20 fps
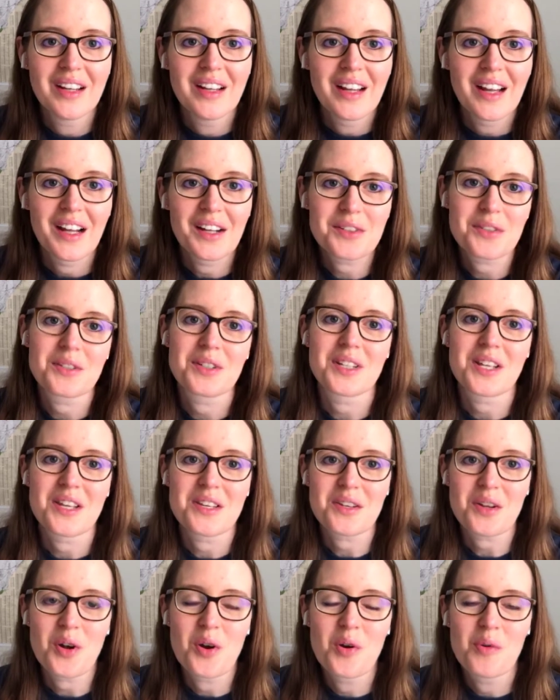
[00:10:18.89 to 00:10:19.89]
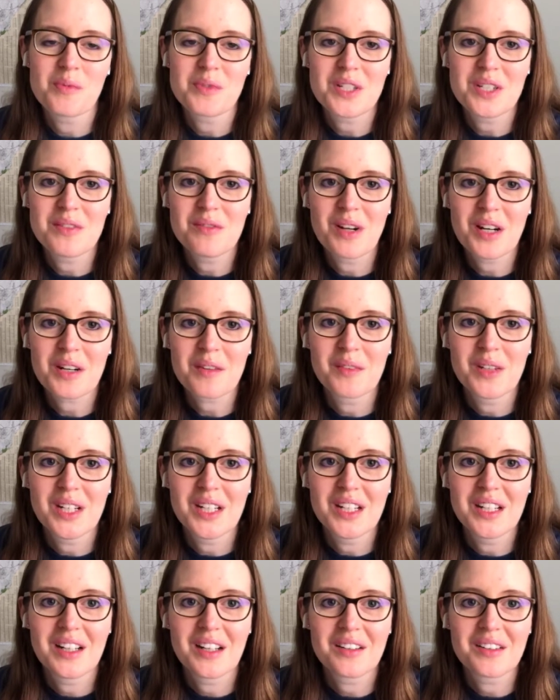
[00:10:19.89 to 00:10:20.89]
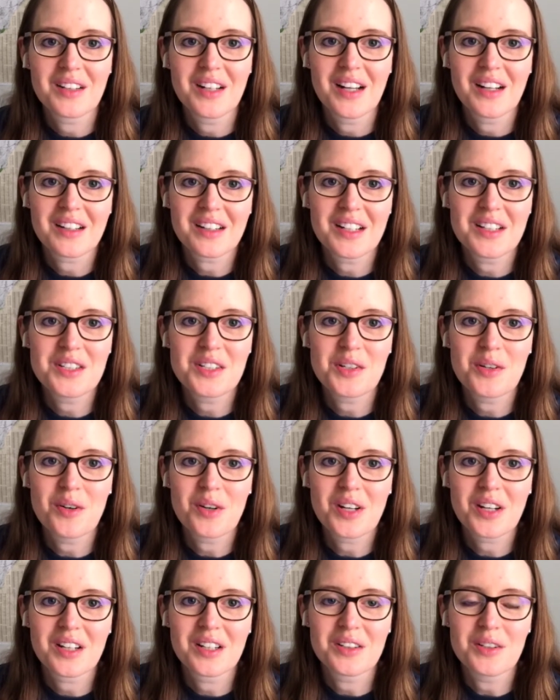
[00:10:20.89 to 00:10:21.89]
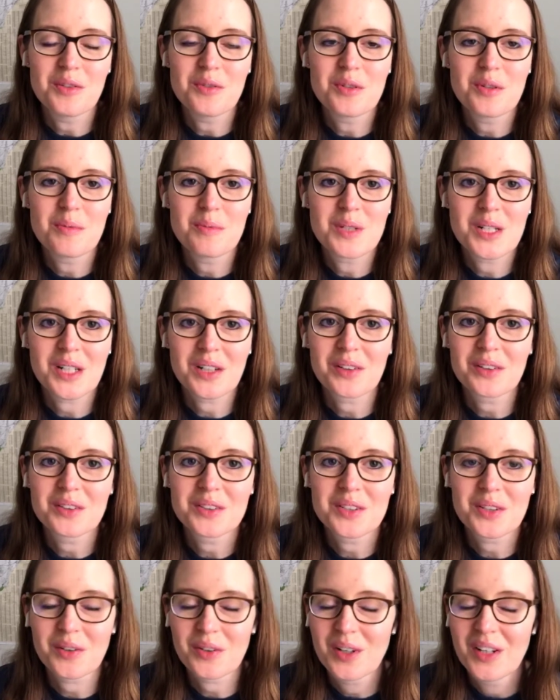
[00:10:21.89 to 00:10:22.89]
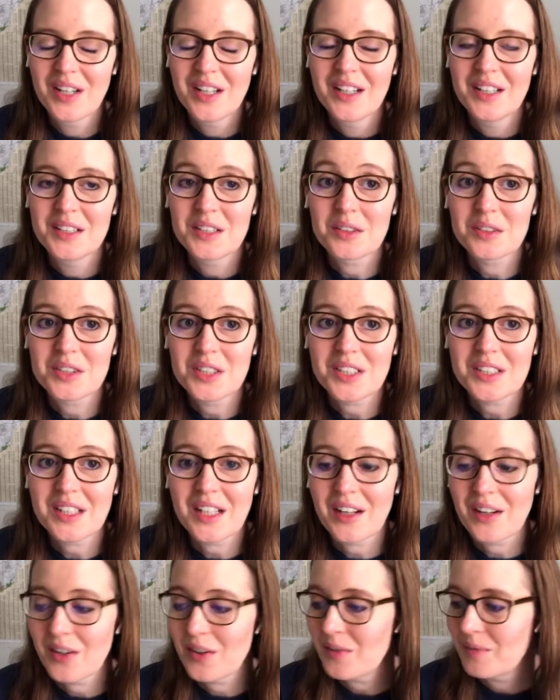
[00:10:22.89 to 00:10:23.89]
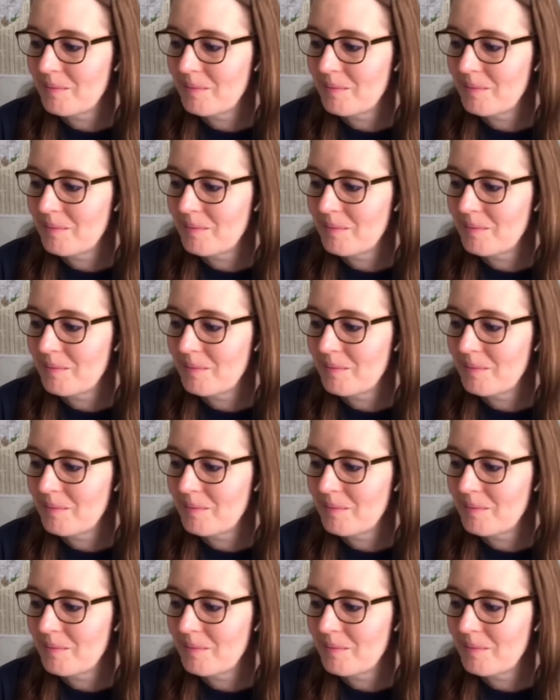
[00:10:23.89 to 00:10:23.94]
exercise at home, she recommended a kids yoga YouTube channel. So check that out.